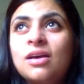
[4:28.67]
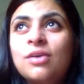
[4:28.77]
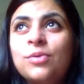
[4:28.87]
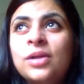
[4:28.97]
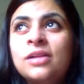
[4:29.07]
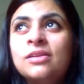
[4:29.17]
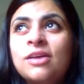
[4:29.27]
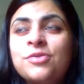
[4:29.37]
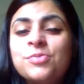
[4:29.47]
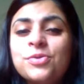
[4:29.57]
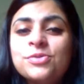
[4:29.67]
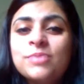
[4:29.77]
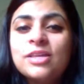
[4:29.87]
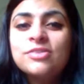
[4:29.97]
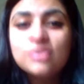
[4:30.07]
well, I was supposed to be
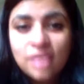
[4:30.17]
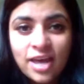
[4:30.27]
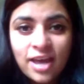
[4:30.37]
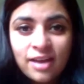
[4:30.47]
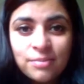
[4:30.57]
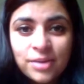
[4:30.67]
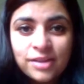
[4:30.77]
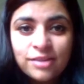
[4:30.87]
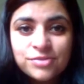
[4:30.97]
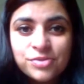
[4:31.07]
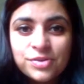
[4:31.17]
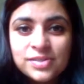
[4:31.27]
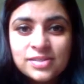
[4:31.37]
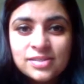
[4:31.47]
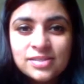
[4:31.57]
there till 8, but I left around
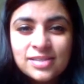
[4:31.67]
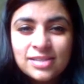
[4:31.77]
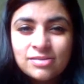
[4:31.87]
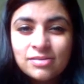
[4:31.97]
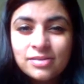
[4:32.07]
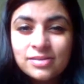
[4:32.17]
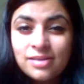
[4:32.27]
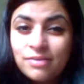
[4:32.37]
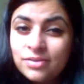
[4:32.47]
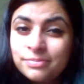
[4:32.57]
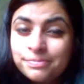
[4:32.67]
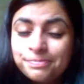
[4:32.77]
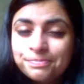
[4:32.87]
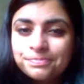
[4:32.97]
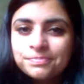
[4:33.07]
6:37.
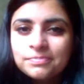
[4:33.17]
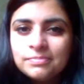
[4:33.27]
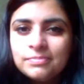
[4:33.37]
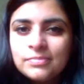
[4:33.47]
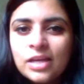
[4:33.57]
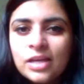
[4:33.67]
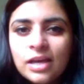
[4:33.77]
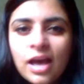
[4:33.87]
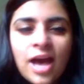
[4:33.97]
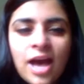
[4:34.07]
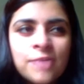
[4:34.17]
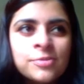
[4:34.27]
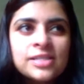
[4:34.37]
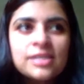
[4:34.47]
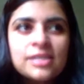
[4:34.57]
And
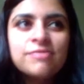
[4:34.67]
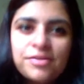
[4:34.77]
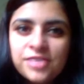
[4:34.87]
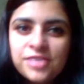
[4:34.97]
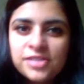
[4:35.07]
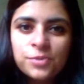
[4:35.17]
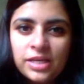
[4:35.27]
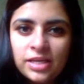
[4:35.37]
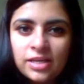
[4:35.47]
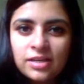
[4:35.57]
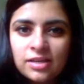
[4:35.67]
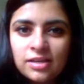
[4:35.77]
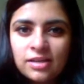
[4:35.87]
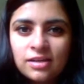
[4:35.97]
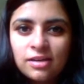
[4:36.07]
we did that 5 days a week,
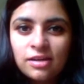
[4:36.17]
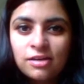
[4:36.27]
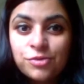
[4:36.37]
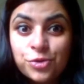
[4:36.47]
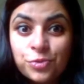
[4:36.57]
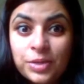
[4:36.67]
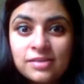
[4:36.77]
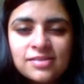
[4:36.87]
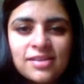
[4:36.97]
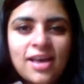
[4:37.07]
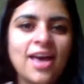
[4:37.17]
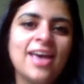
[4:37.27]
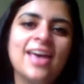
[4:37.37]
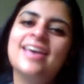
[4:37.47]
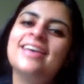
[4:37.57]
for 2 weeks.
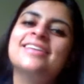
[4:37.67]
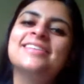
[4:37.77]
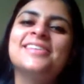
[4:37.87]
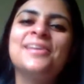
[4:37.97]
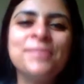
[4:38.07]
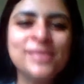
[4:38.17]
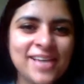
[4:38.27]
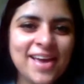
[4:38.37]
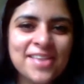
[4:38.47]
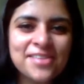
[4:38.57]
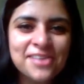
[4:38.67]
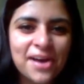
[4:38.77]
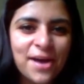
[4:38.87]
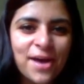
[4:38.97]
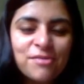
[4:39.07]
And let me say that
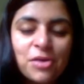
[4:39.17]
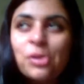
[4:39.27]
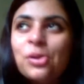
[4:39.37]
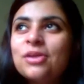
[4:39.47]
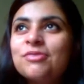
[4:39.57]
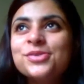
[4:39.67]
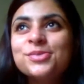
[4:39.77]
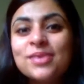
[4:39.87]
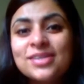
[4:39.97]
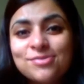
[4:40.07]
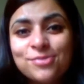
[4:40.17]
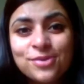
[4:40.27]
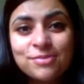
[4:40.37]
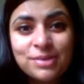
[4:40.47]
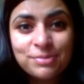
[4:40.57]
I have a lot of respect
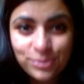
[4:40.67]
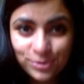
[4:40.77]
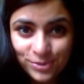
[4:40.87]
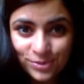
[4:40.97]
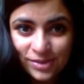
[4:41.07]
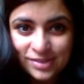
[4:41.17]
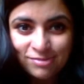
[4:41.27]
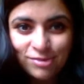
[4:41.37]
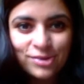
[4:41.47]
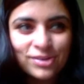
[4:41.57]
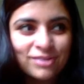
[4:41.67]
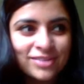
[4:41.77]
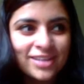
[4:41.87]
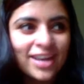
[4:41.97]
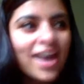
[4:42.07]
for people who do this for a
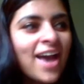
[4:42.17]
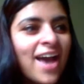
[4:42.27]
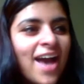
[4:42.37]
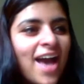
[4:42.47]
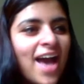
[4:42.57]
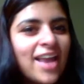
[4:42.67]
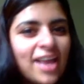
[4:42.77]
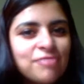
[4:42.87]
living and